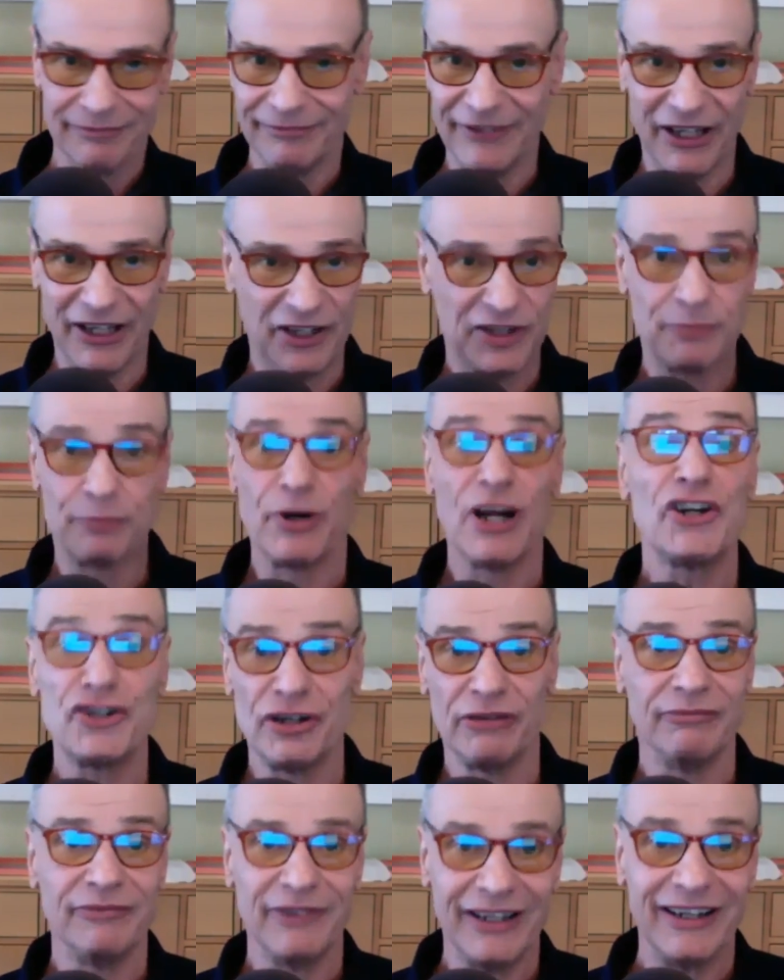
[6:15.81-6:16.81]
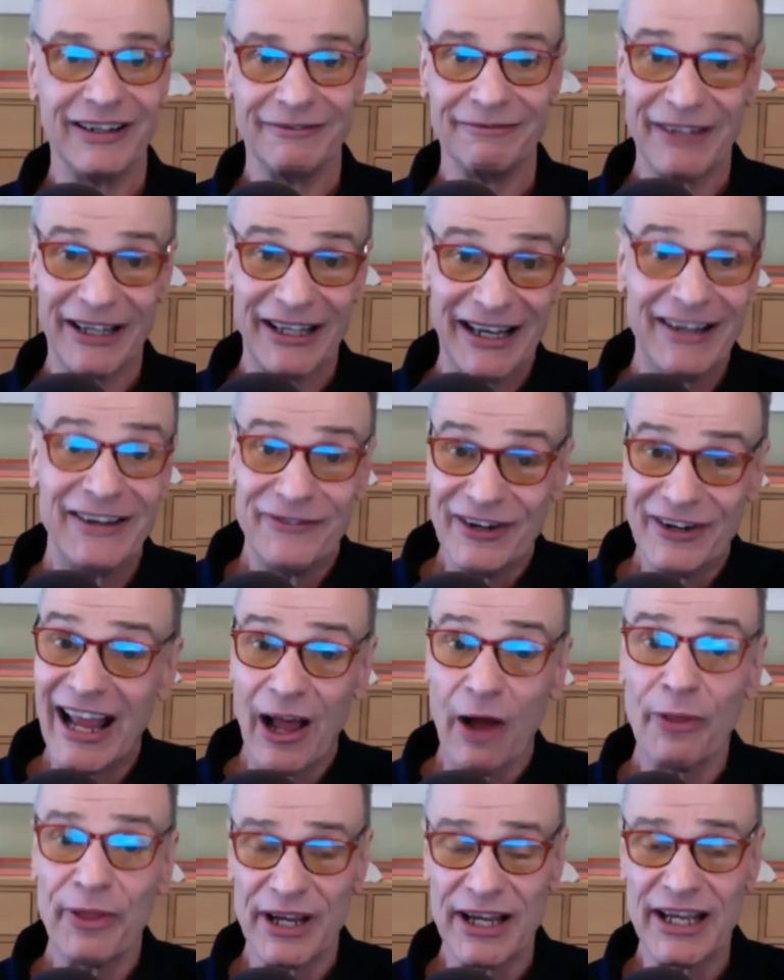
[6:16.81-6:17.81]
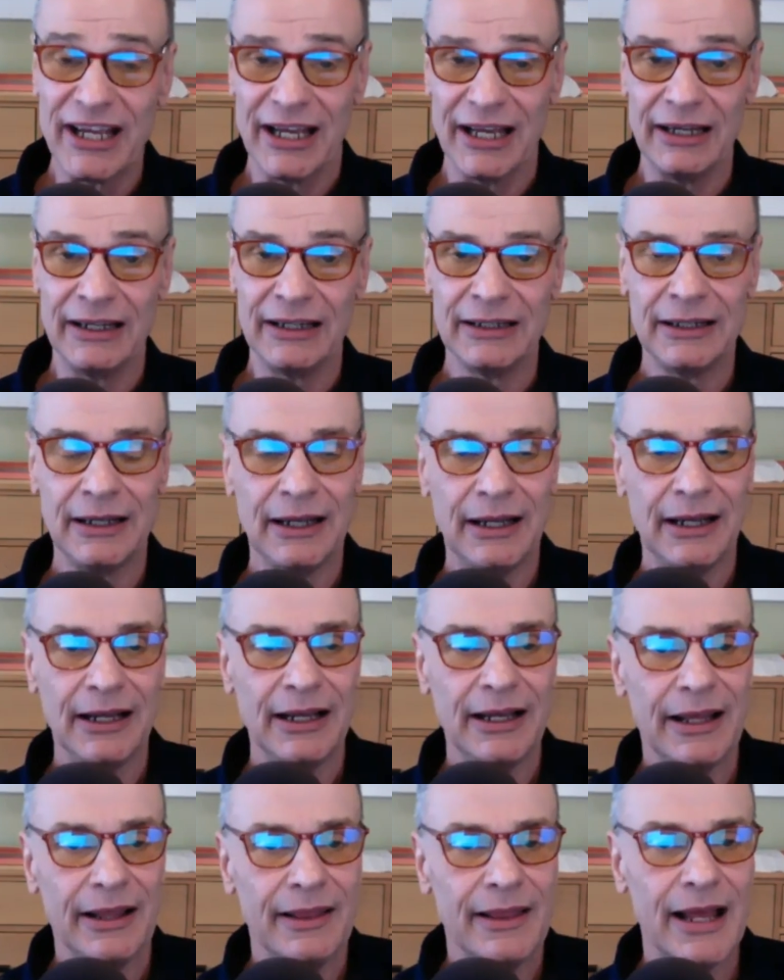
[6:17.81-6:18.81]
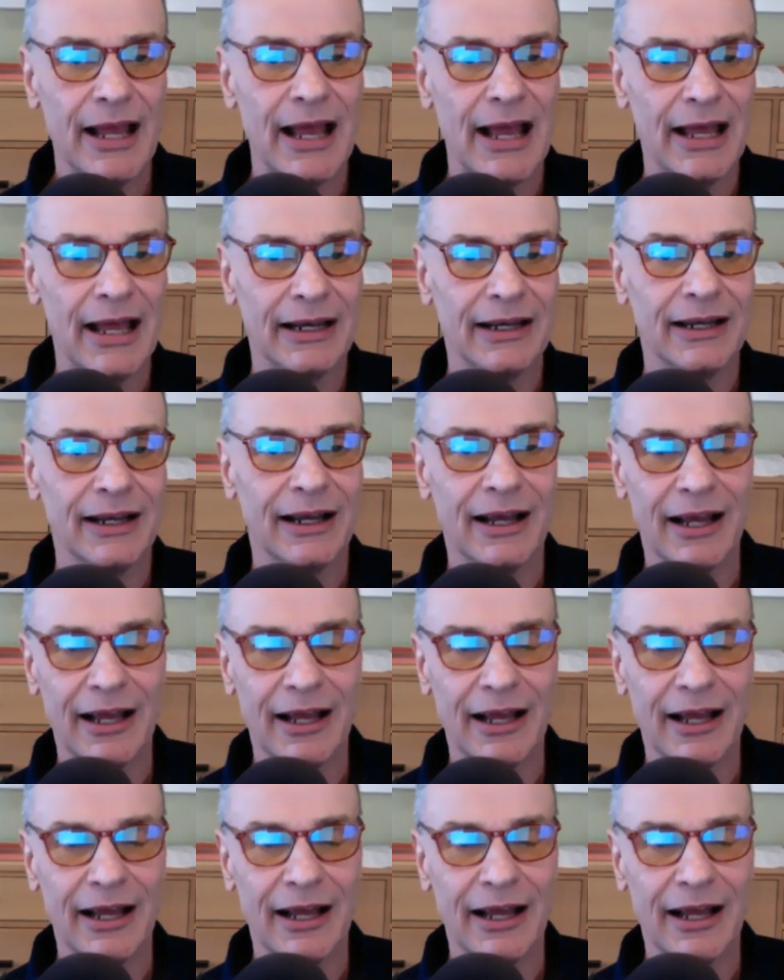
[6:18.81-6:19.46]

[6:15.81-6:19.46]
expression in even a healthy kid that,